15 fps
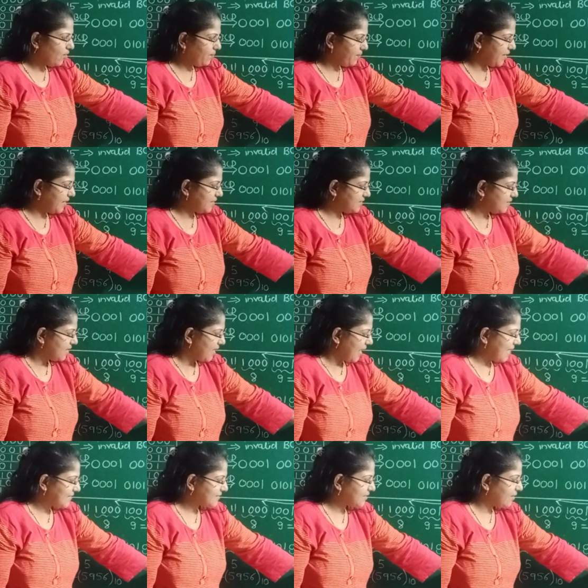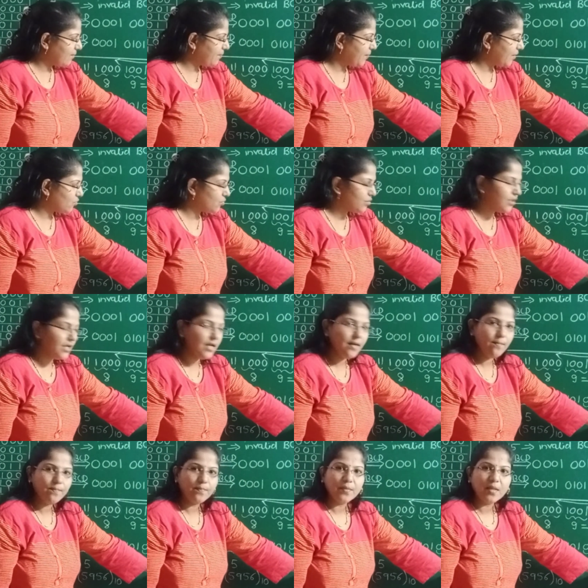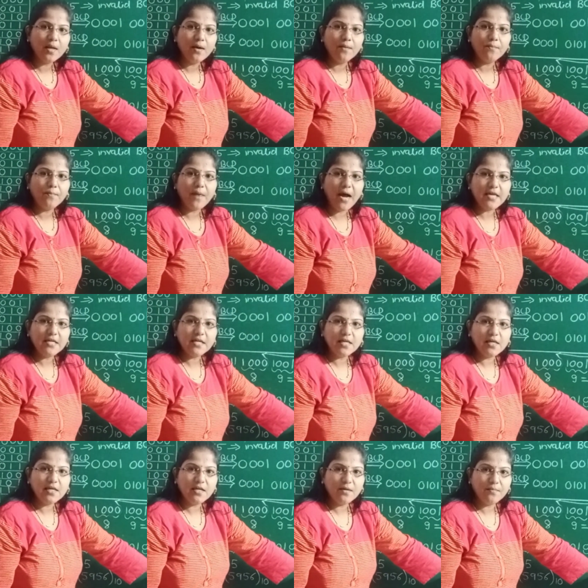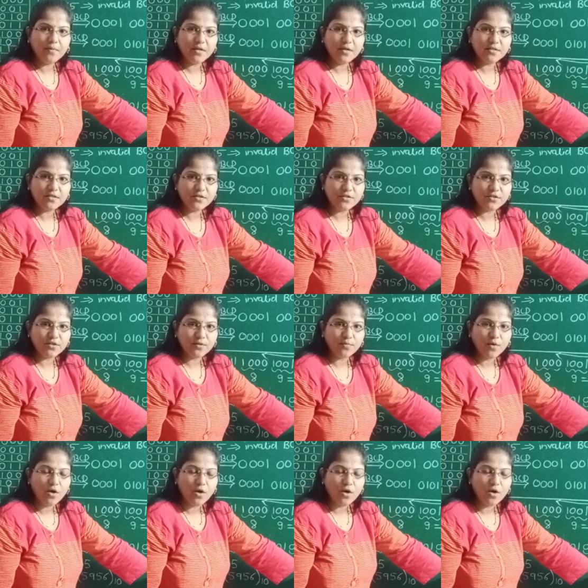of bits as compared to the binary number system.